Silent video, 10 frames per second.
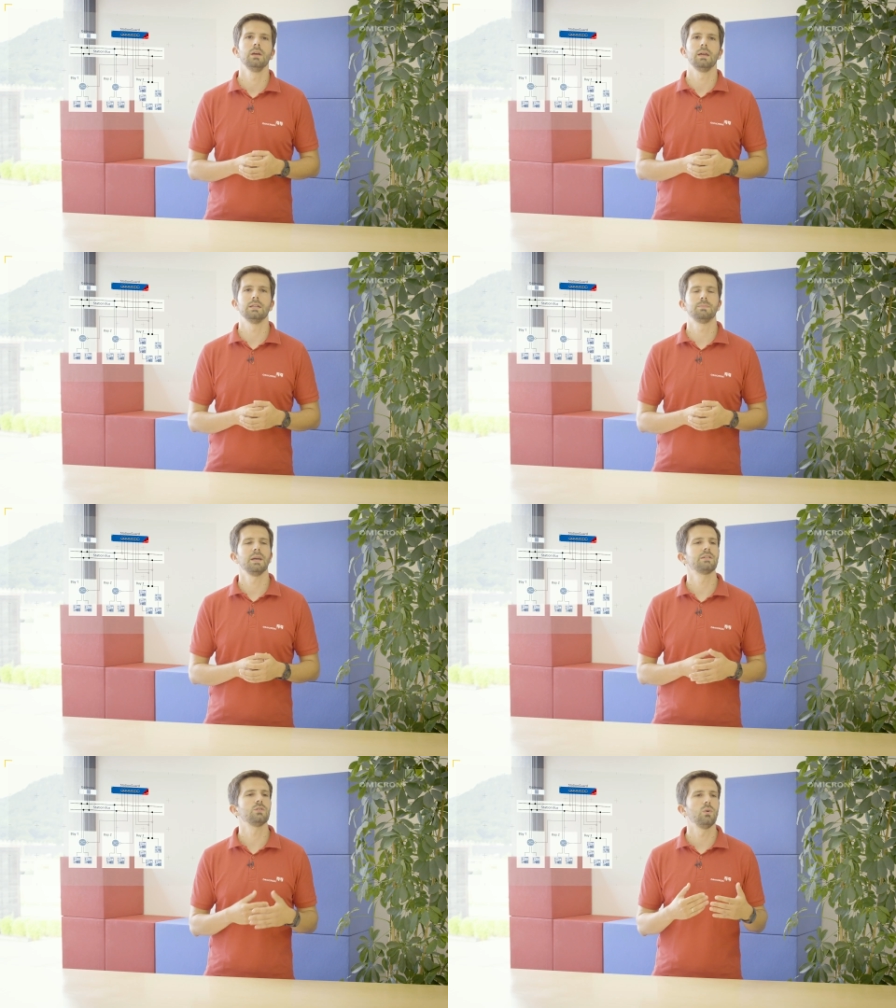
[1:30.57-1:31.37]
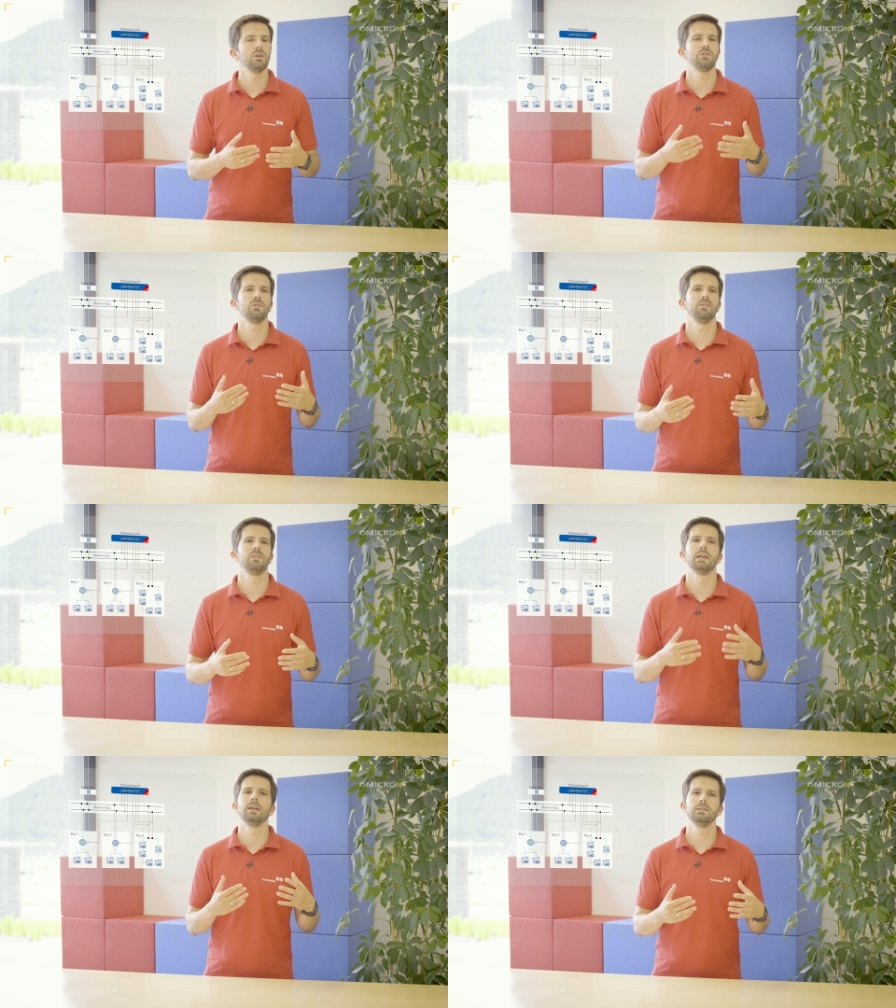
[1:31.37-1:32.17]
inspects all the
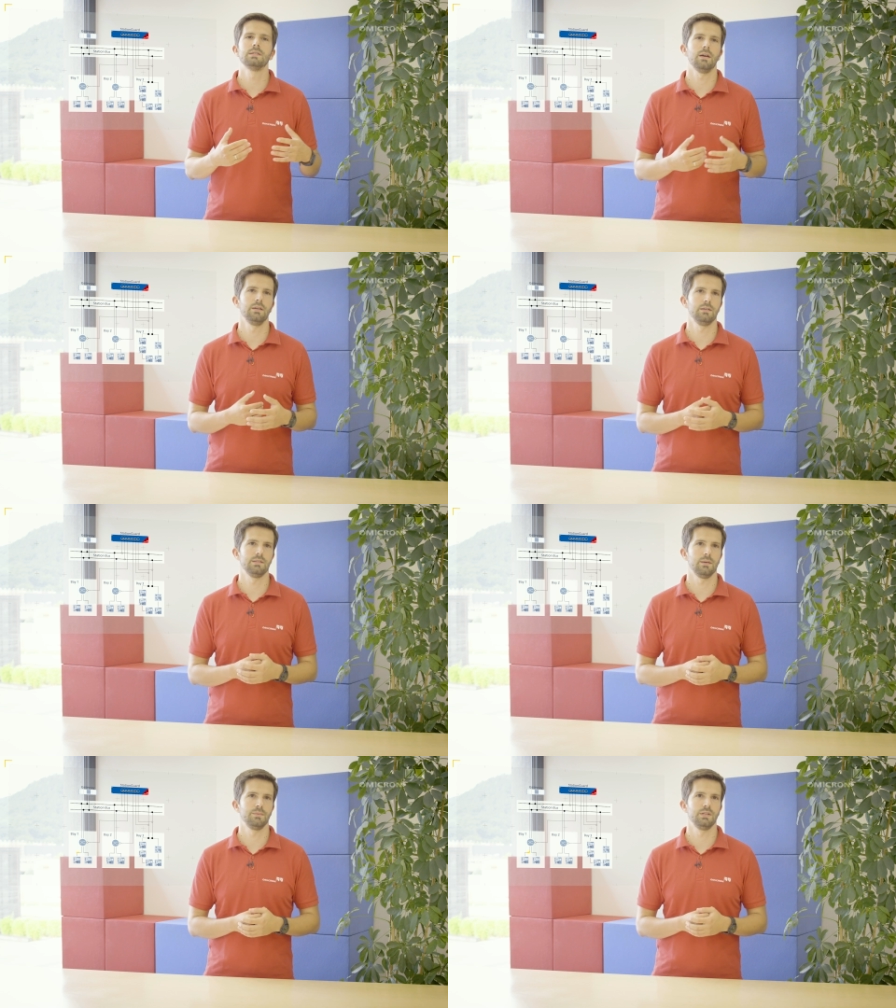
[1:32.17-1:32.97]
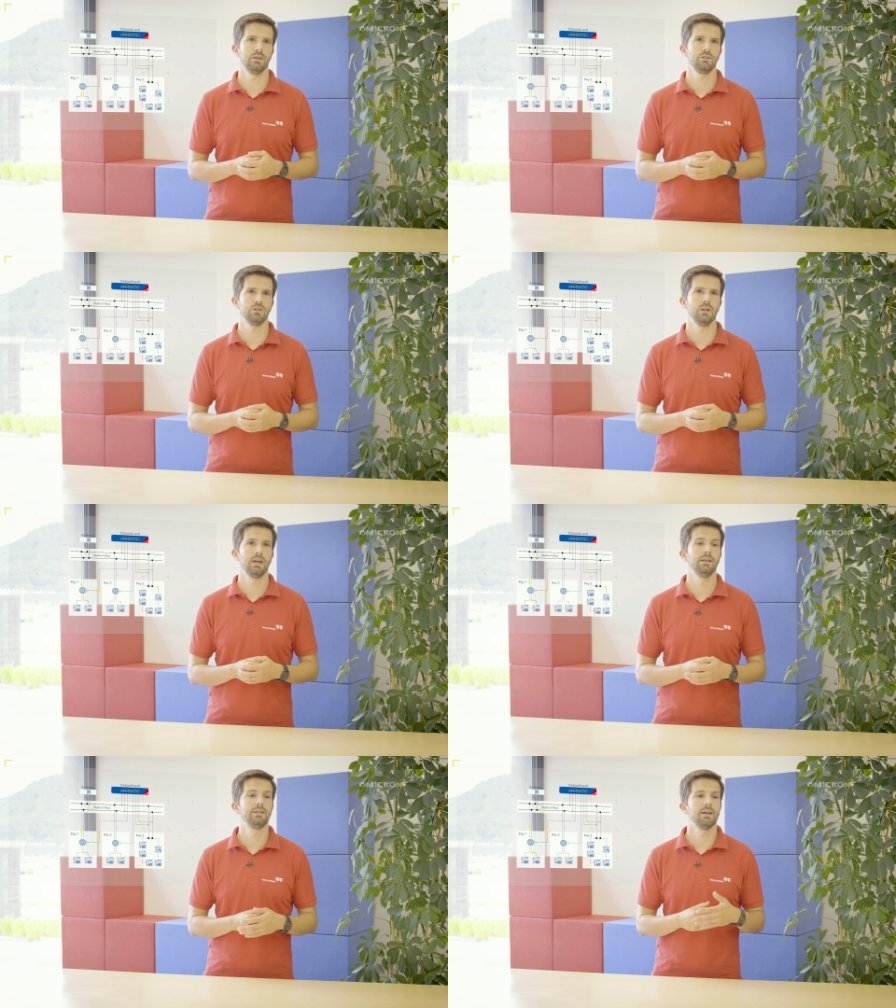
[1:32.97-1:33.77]
traffic inside the substation
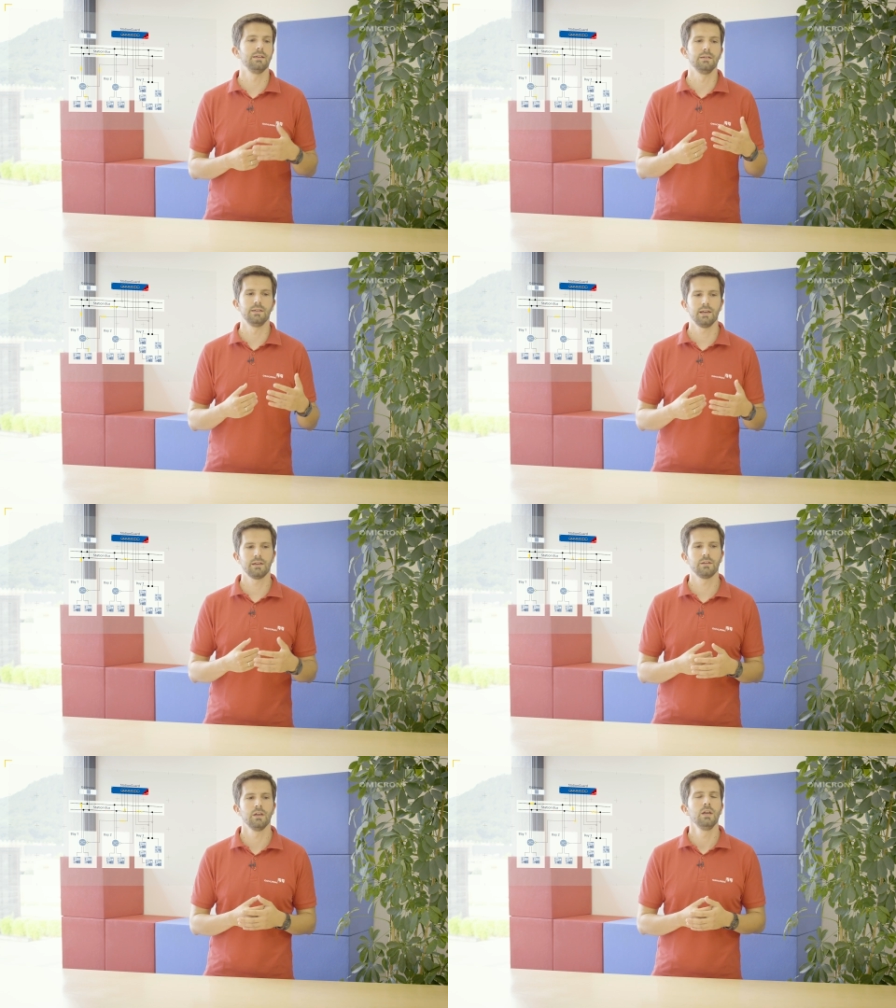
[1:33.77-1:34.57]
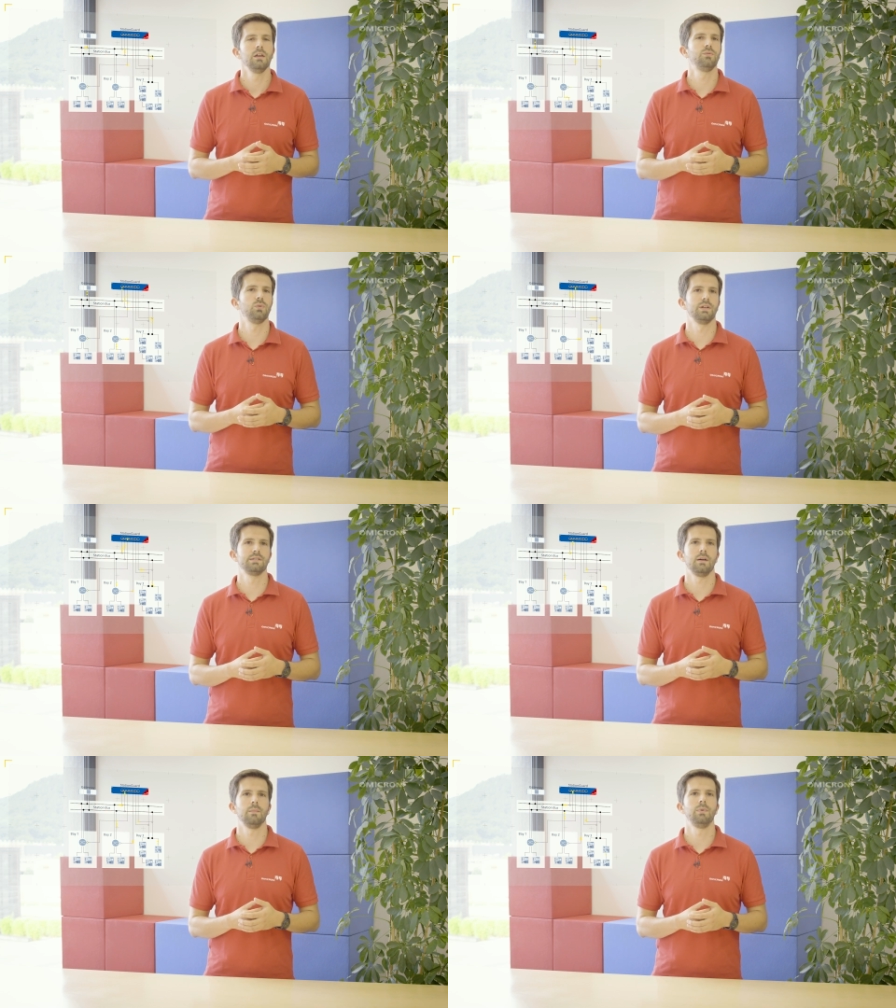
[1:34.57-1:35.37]
and it can detect if, for
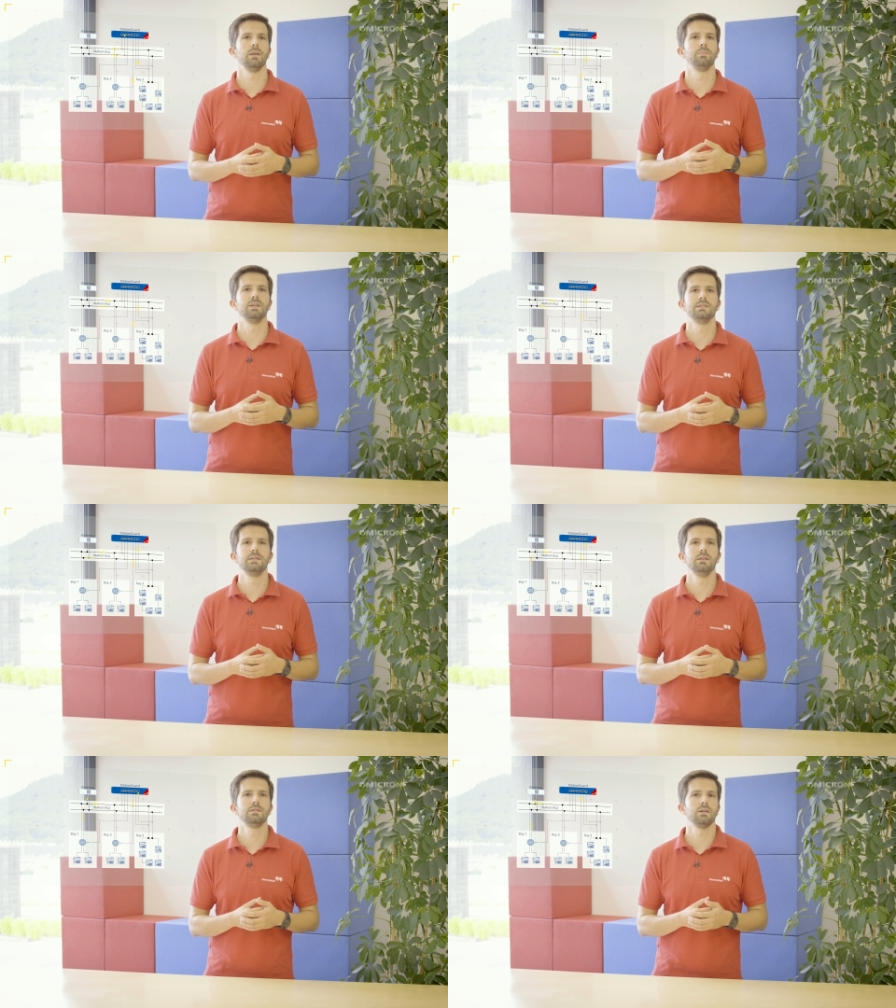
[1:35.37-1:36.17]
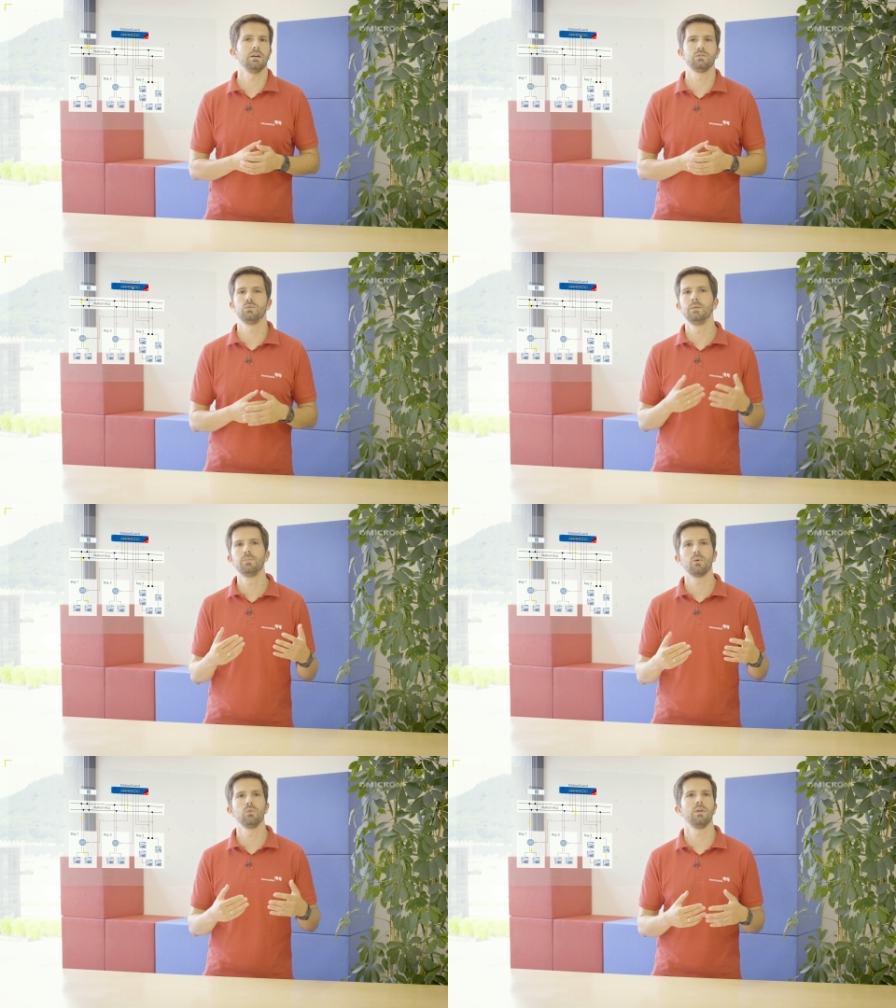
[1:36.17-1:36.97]
example, a PC starts
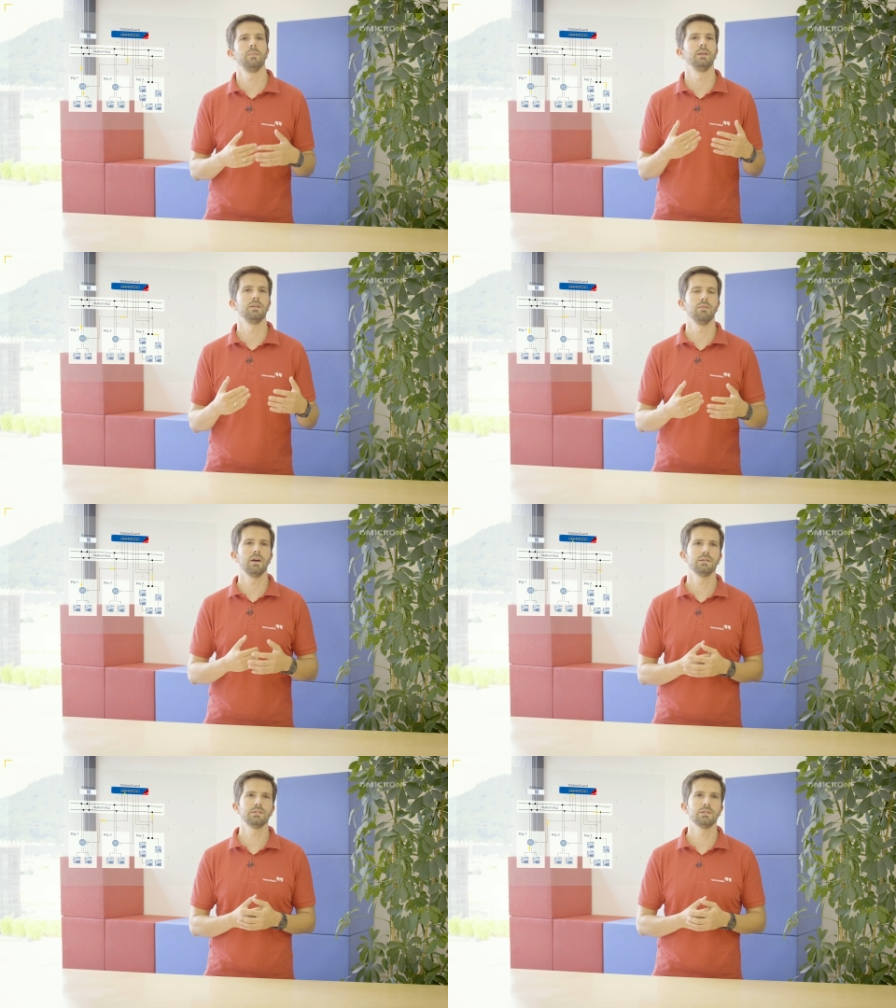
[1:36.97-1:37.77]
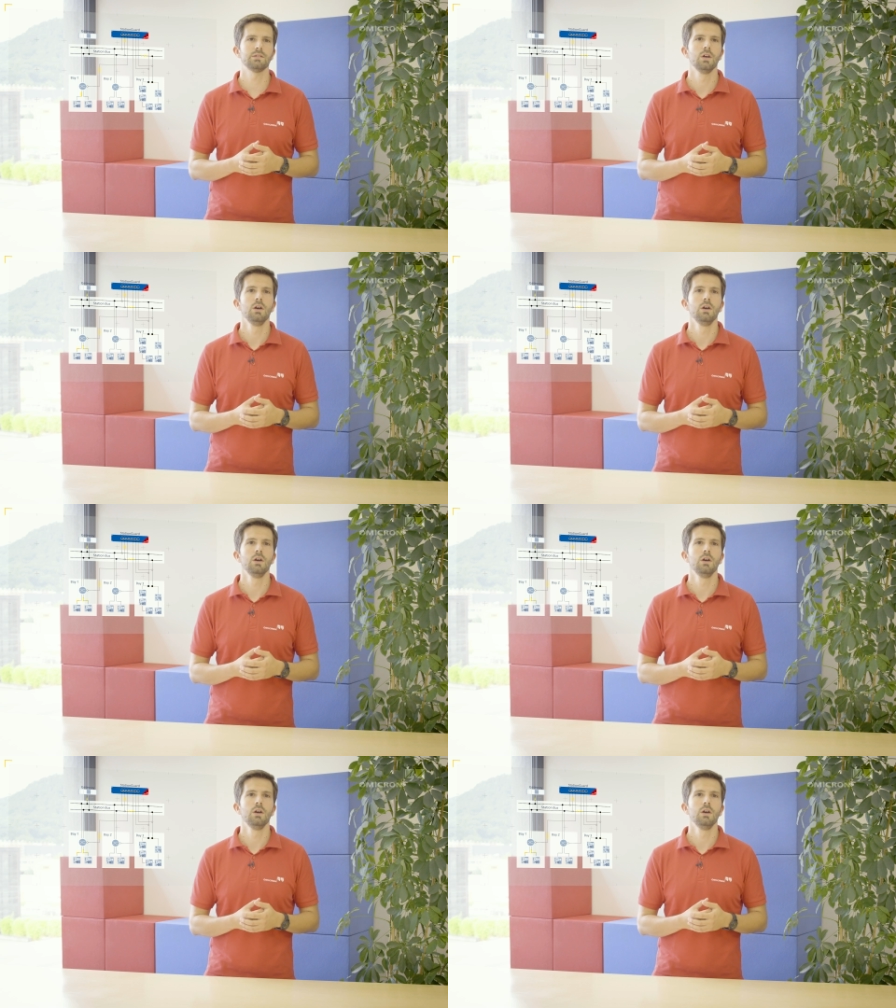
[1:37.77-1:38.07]
reprogramming devices